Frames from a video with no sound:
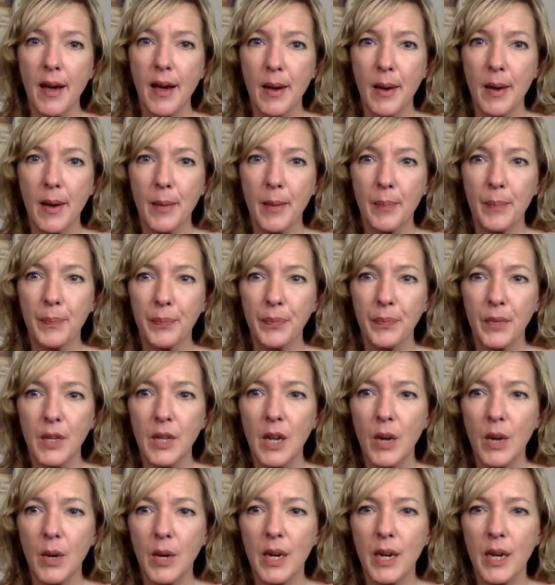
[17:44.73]
um,
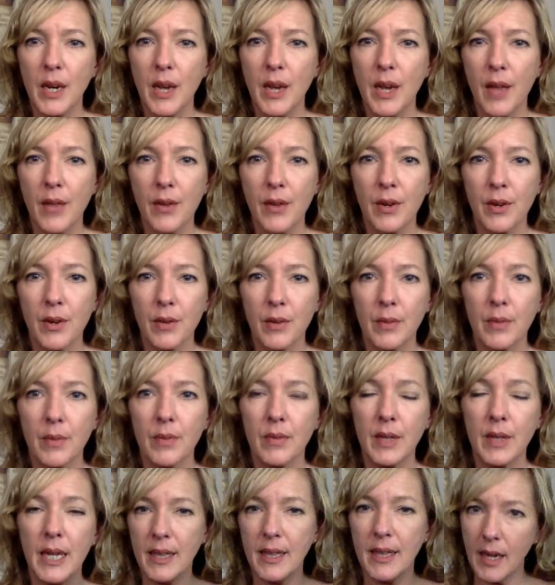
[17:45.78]
you know, in another
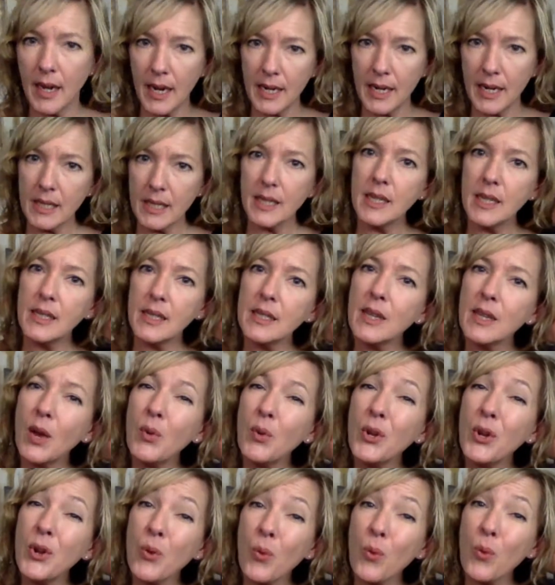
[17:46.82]
thing that I did is
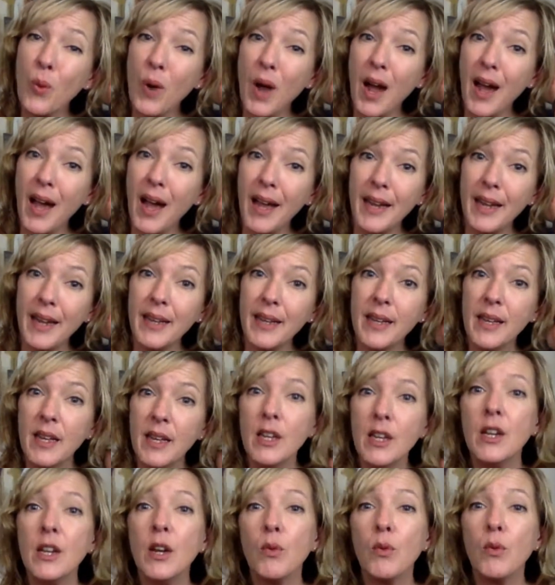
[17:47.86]
know your why.
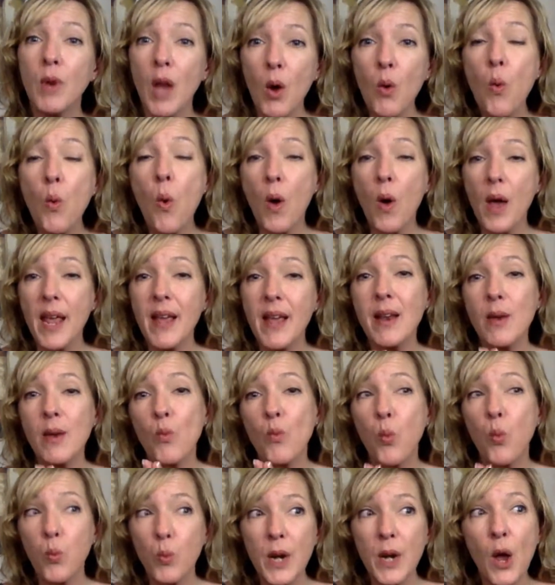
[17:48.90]
You know, know
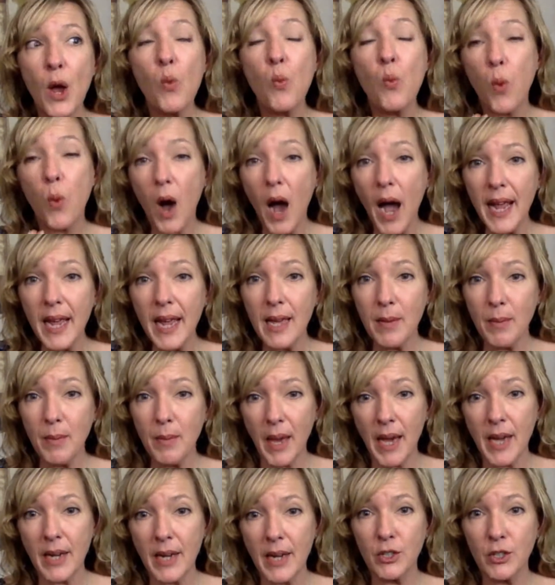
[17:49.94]
in, know why
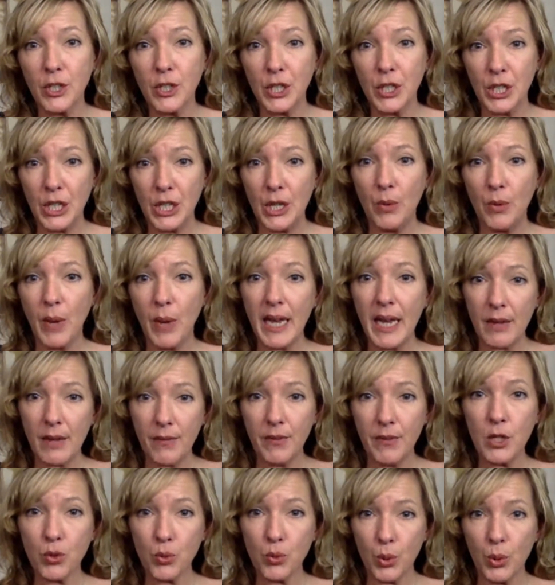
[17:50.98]
it matters to you, and
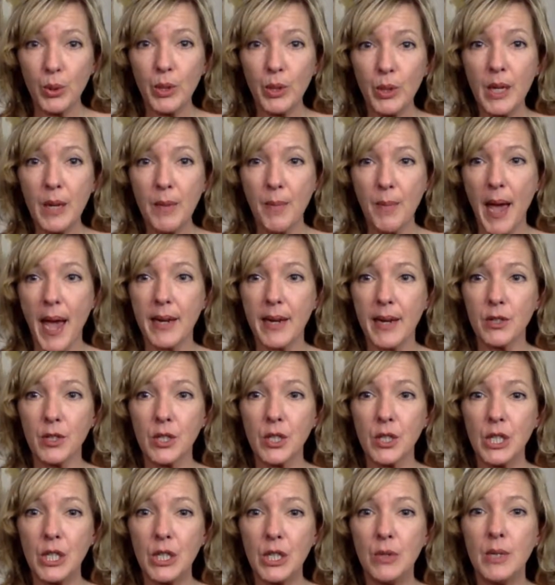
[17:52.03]
if it truly
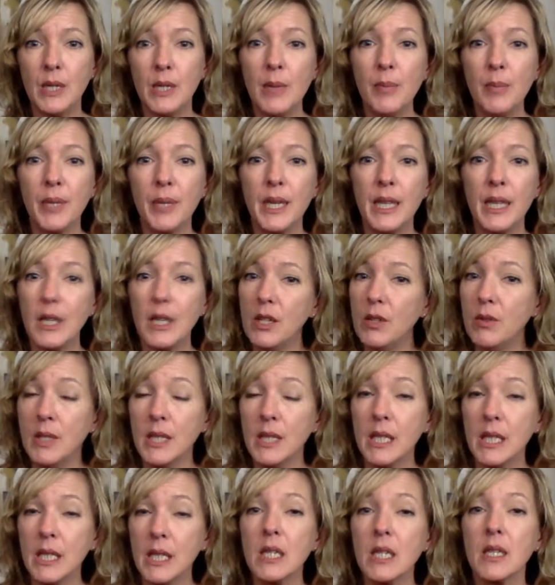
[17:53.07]
matters to you deeply, then
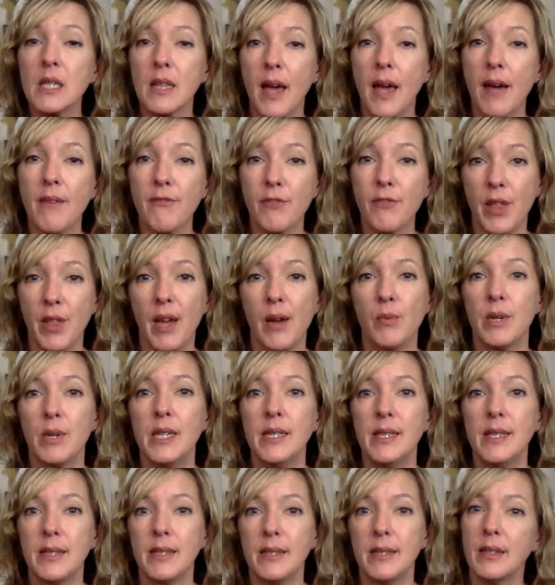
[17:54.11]
you stick to that for that
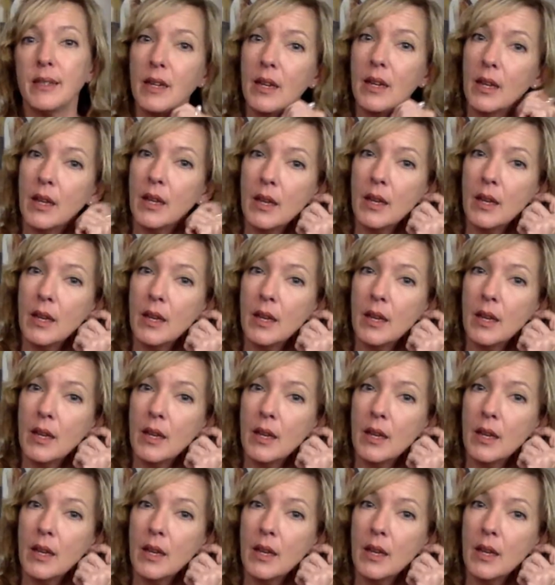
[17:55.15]
reason.